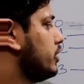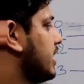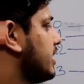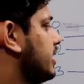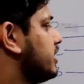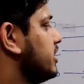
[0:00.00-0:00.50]
we
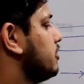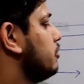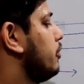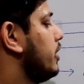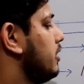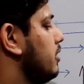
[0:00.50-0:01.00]
are getting
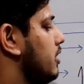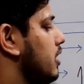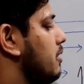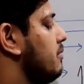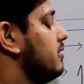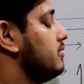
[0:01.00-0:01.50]

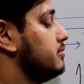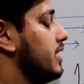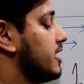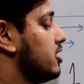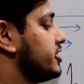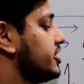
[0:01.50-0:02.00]

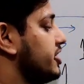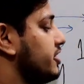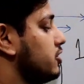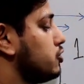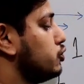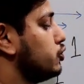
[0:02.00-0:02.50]
by
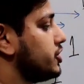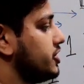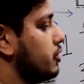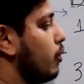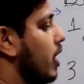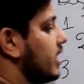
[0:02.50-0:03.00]
considering
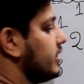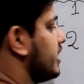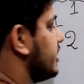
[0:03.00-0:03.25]
2C1,